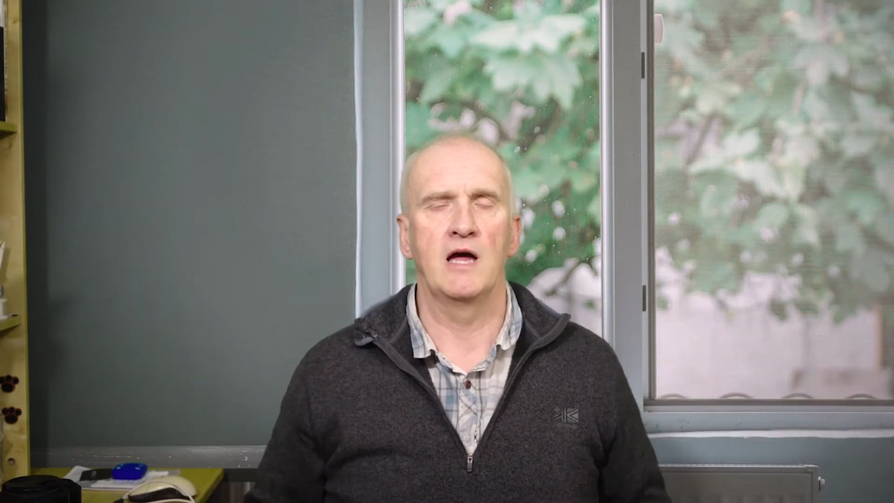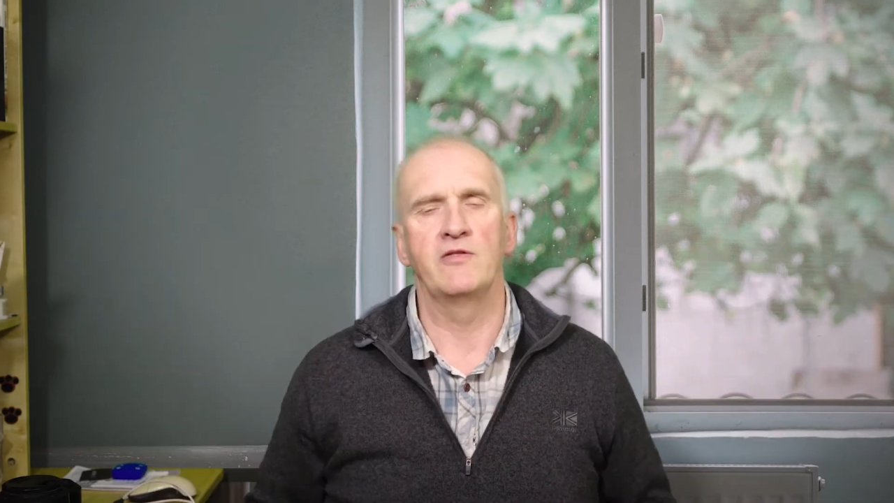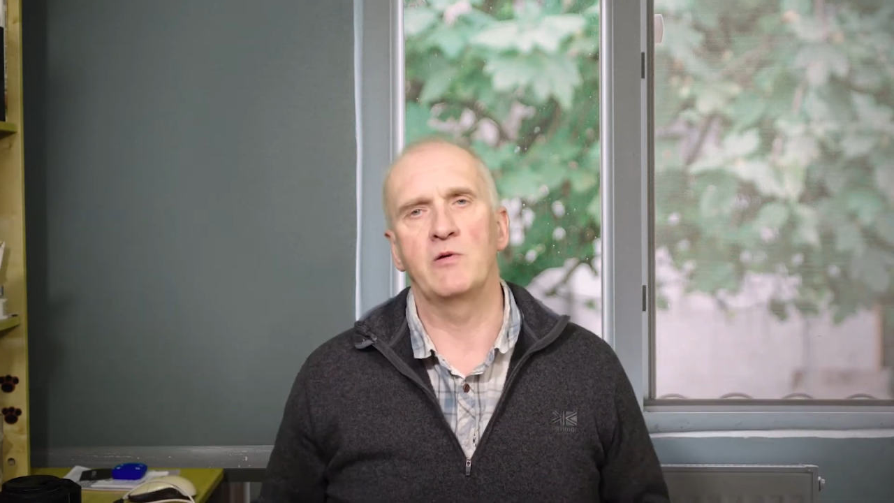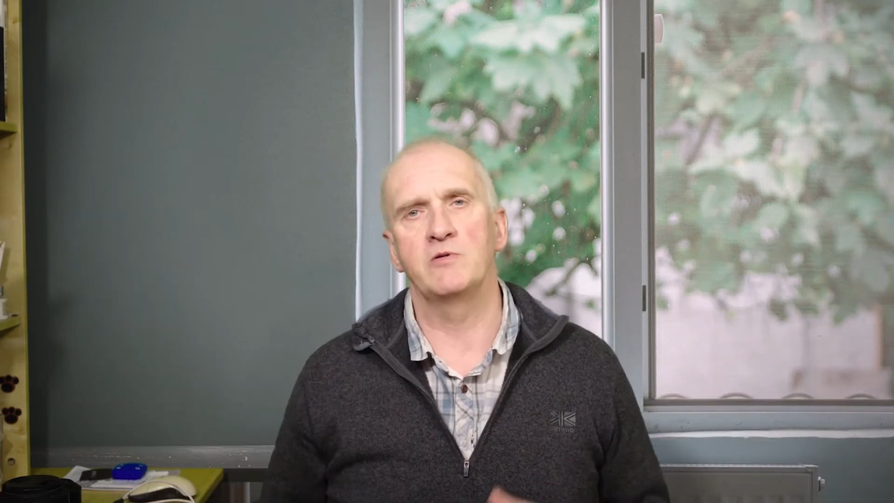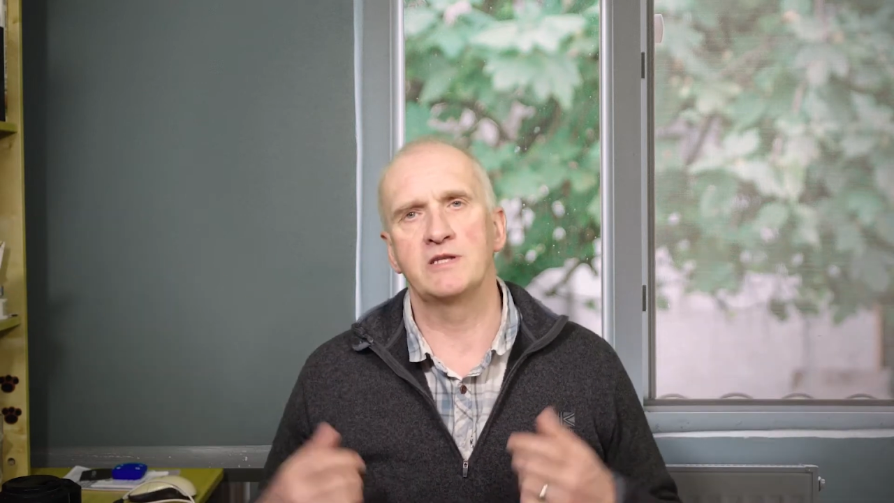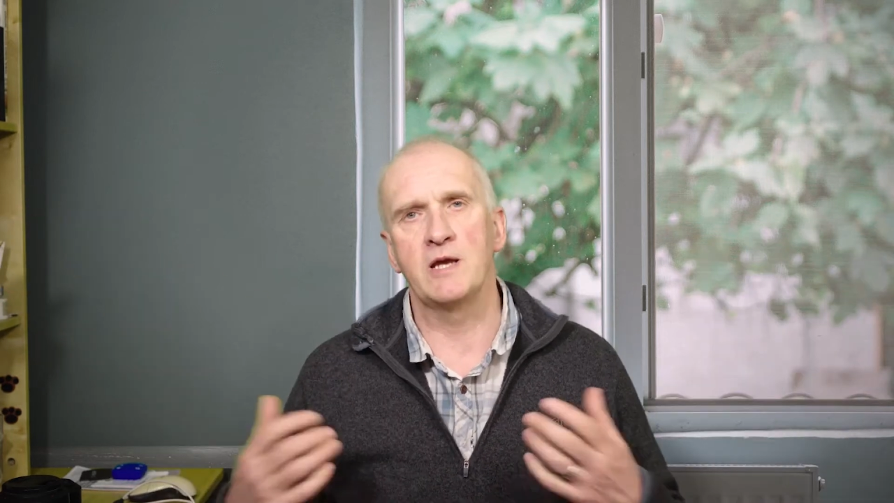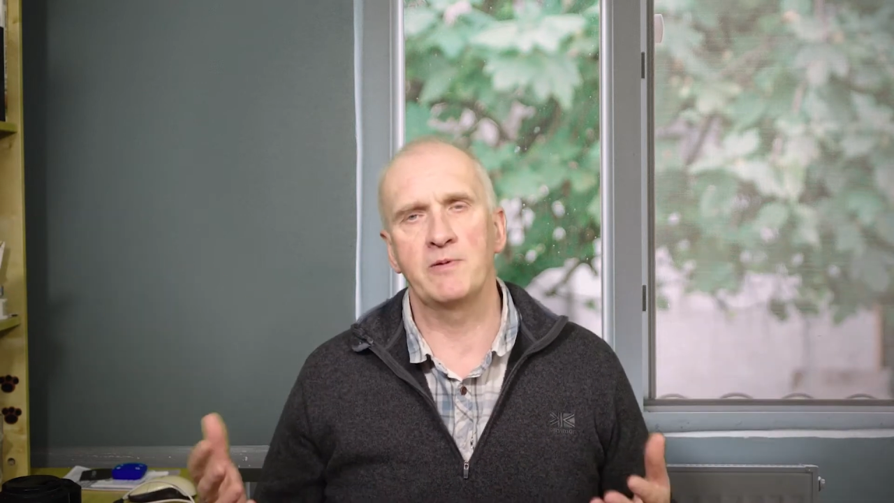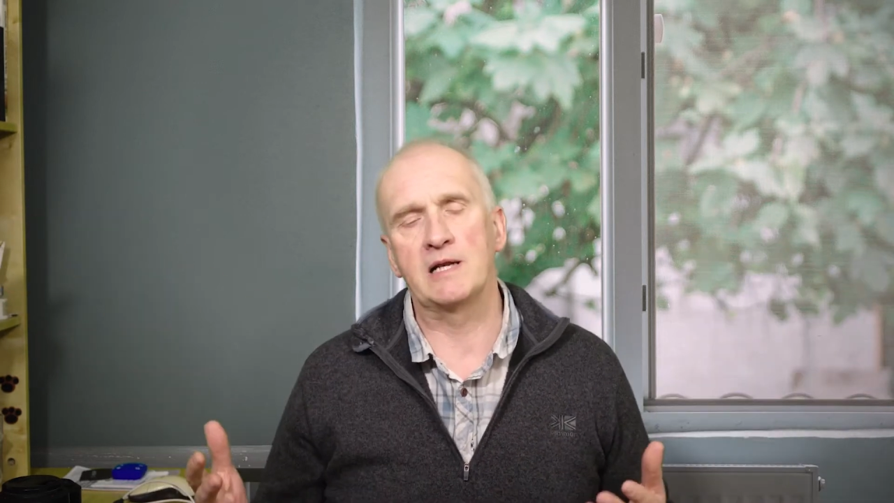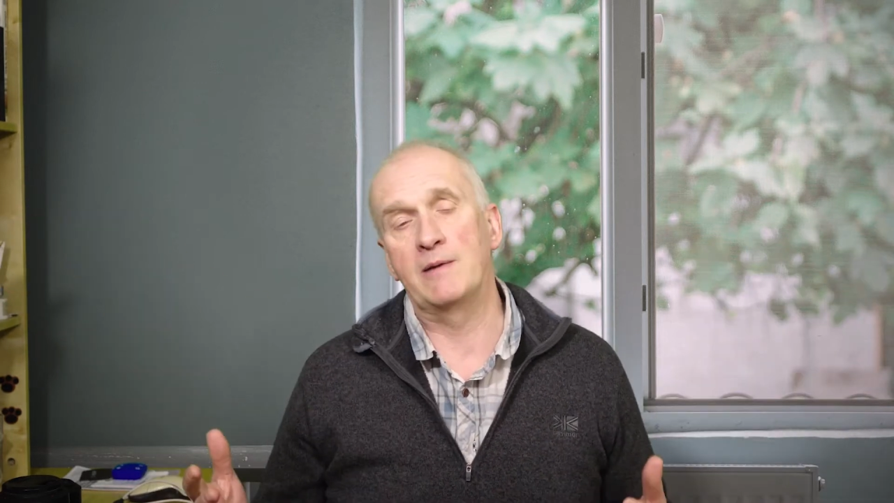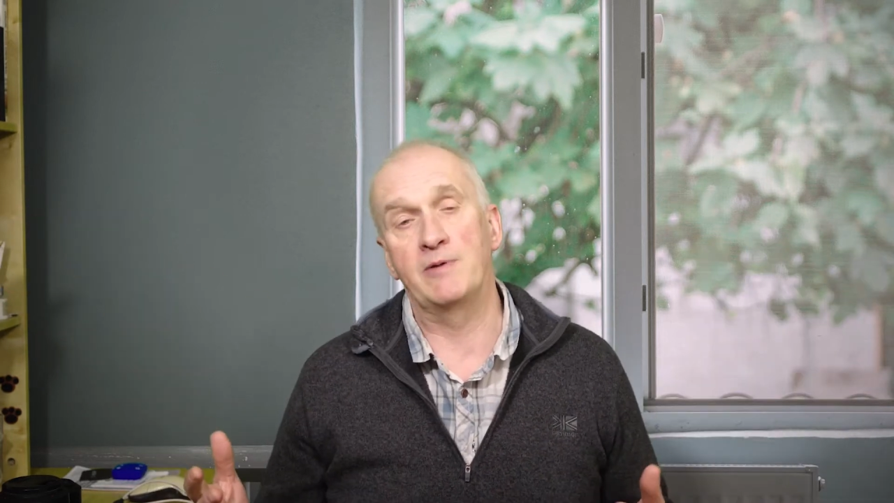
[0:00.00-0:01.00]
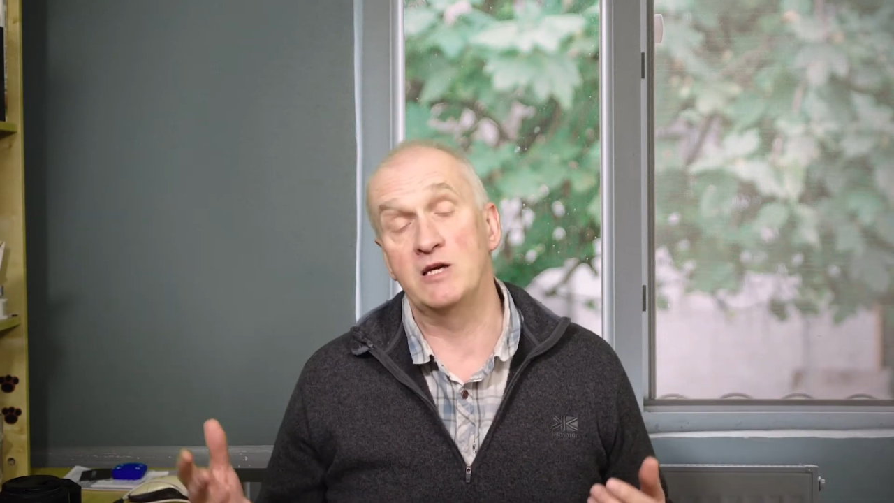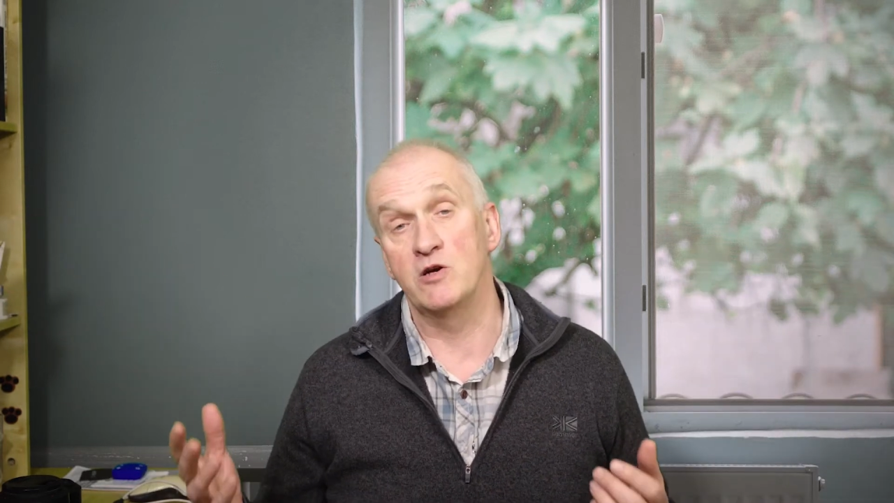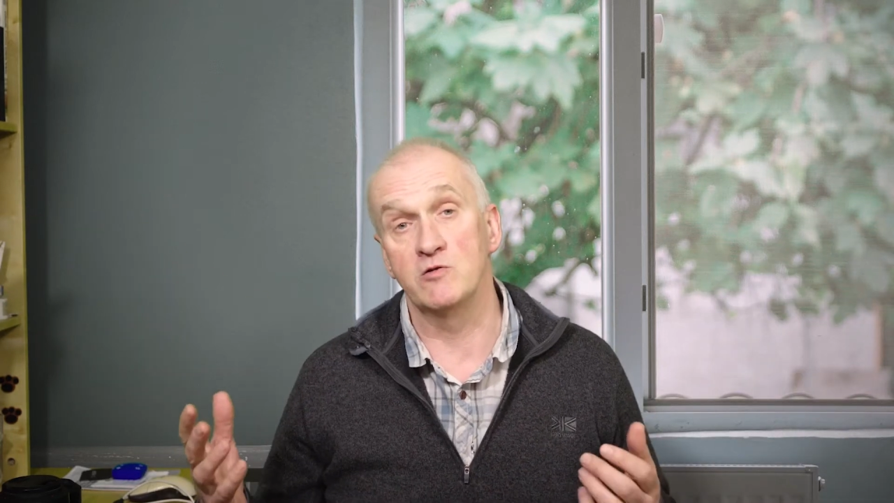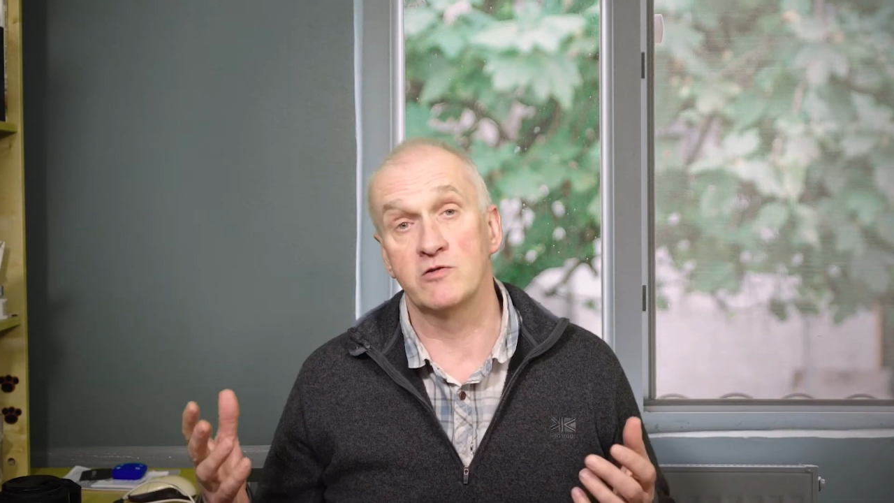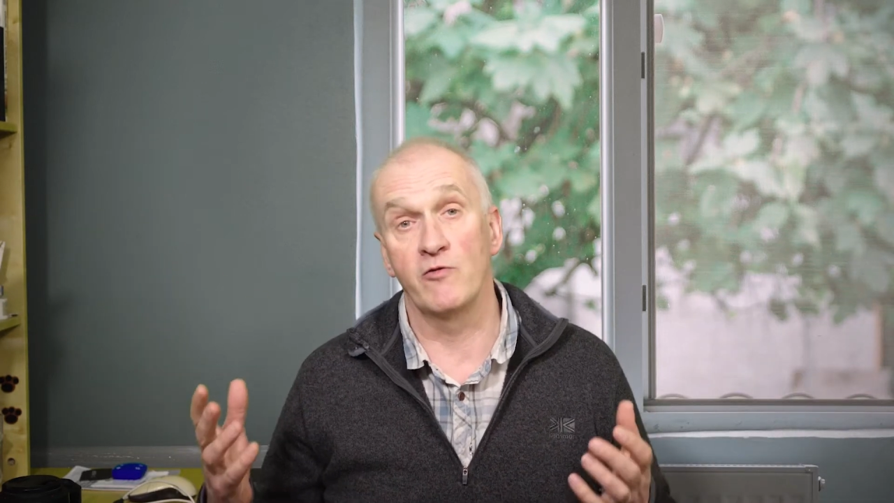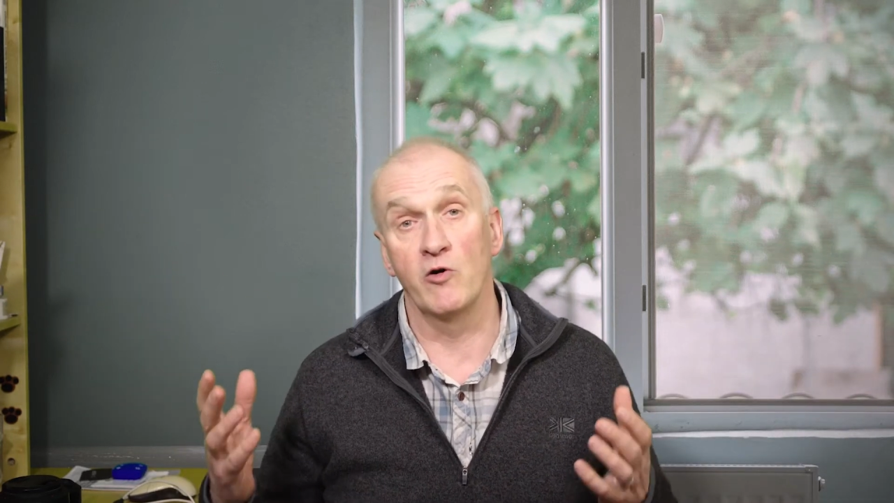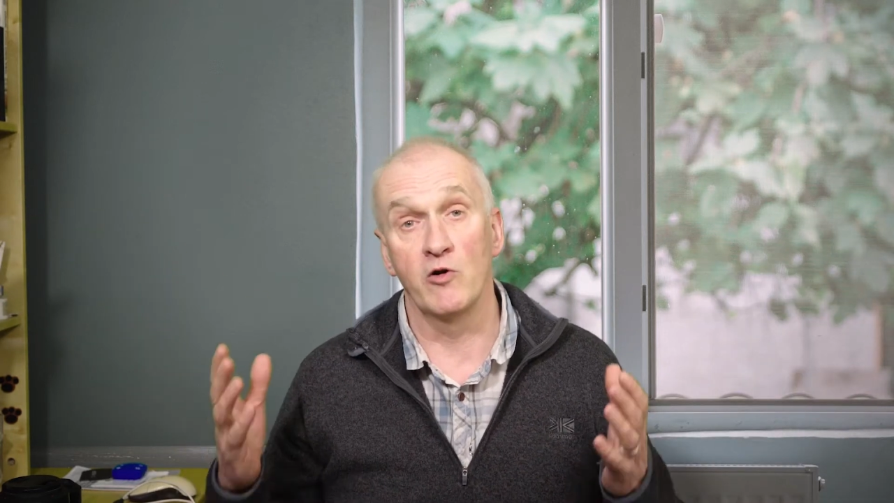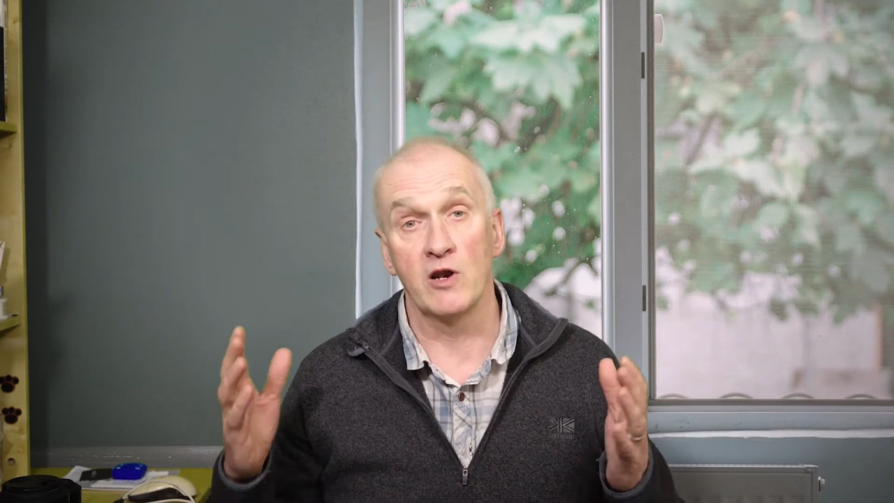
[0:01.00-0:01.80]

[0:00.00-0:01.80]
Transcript: they would typically be used for